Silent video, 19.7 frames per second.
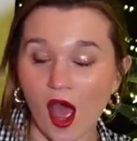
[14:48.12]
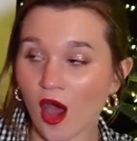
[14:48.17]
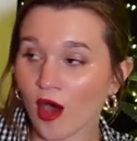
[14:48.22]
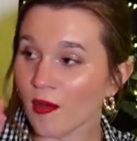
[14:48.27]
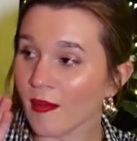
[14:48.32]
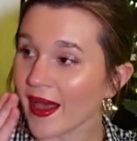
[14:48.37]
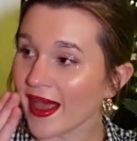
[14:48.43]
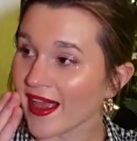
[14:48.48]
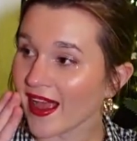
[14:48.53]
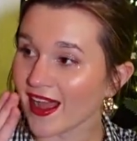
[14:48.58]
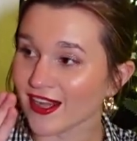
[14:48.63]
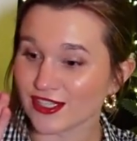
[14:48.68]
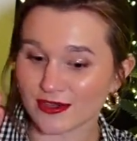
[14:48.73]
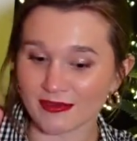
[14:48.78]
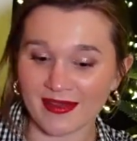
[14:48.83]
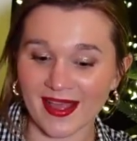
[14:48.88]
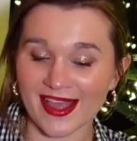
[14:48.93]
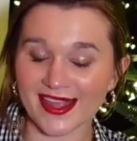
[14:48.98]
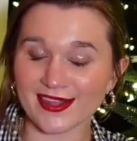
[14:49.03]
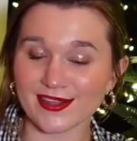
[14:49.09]
Oh my gosh,
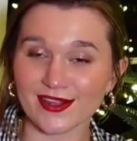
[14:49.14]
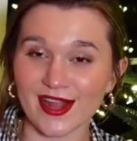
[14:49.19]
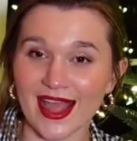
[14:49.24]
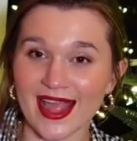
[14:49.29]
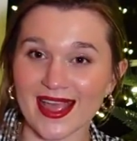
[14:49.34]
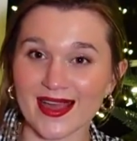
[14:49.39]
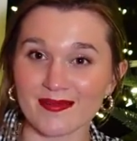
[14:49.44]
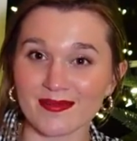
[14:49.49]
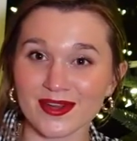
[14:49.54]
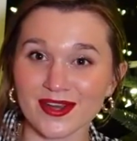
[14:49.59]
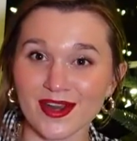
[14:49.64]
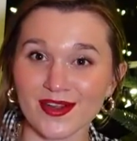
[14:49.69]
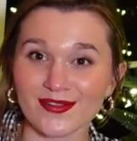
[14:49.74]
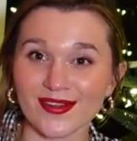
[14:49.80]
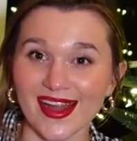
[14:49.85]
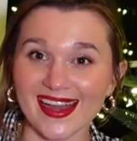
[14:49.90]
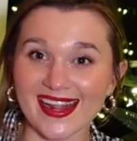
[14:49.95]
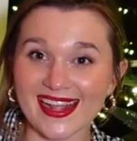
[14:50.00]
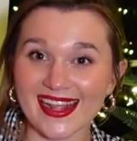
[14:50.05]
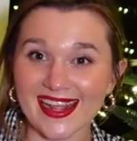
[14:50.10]
am I hammered
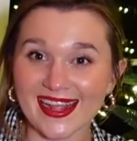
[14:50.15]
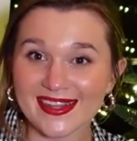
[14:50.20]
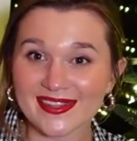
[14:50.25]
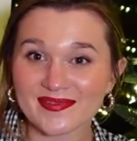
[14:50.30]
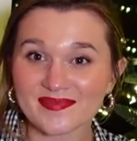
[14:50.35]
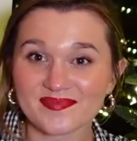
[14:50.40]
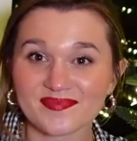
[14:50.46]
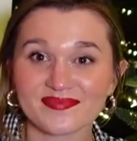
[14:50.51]
already?